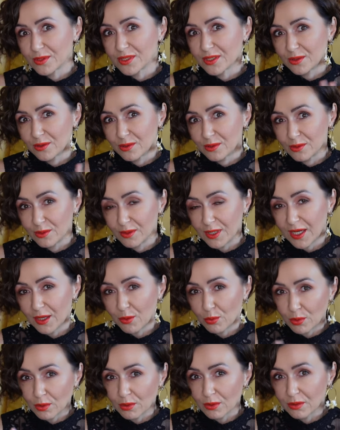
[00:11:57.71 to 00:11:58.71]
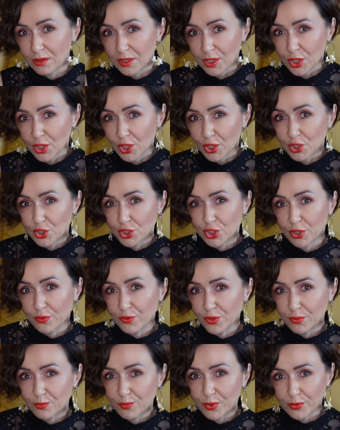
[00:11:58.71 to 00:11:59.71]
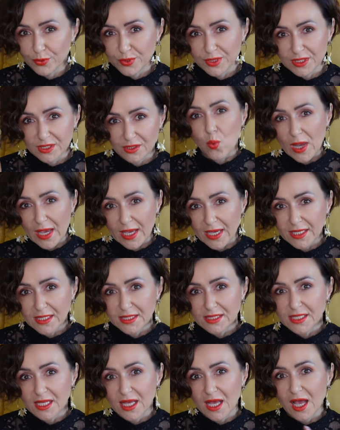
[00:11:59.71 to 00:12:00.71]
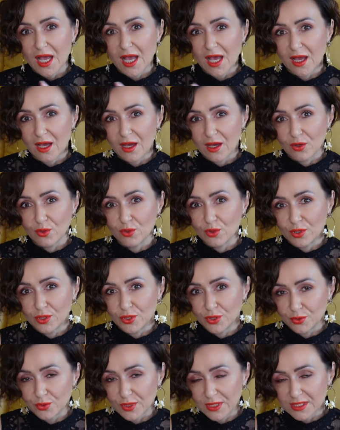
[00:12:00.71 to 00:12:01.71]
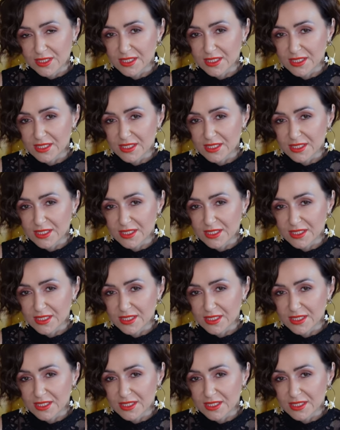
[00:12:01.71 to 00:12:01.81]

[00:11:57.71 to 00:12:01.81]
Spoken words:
So I will show you both ways how you can